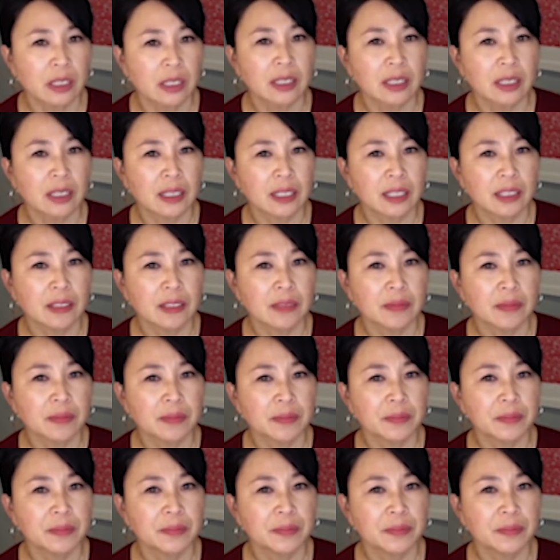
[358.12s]

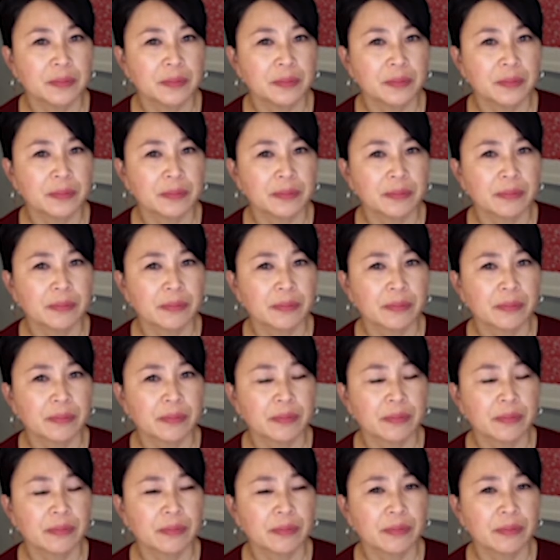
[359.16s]

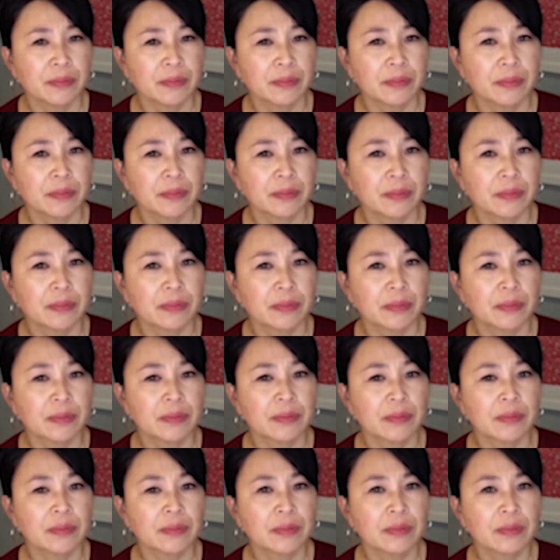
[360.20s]

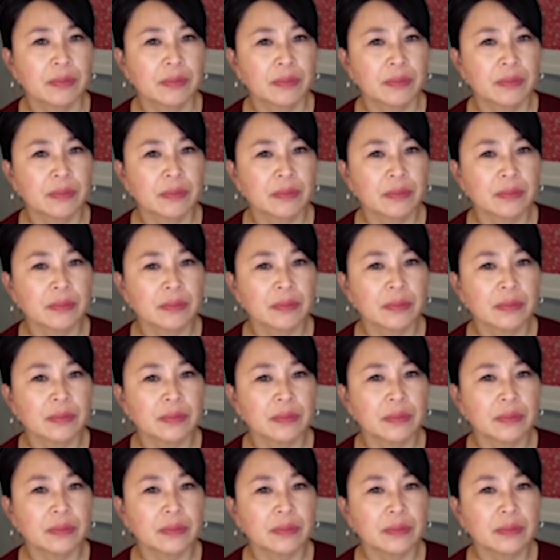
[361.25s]

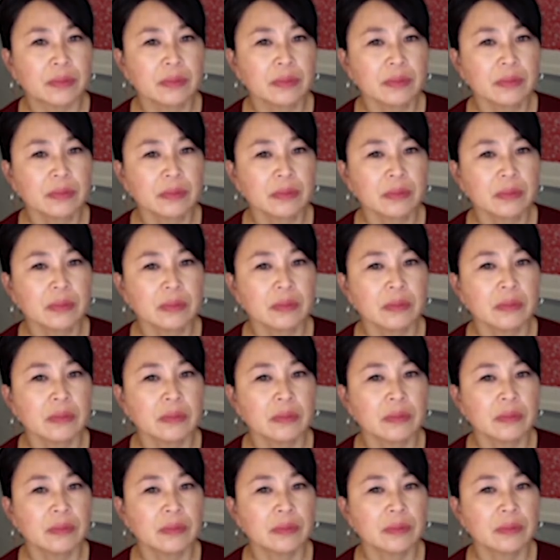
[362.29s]

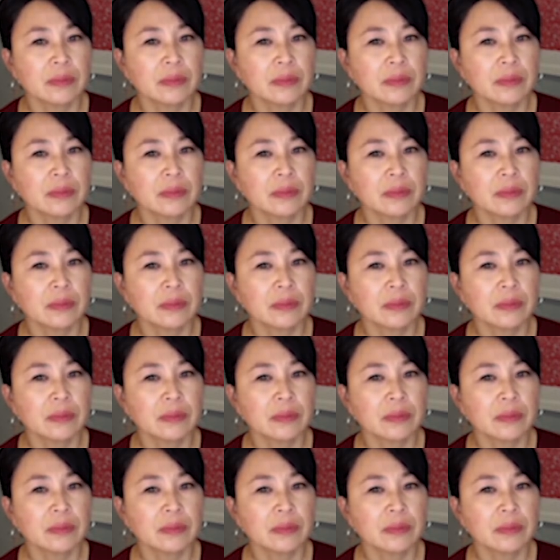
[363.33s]
No words are spoken by the person on screen.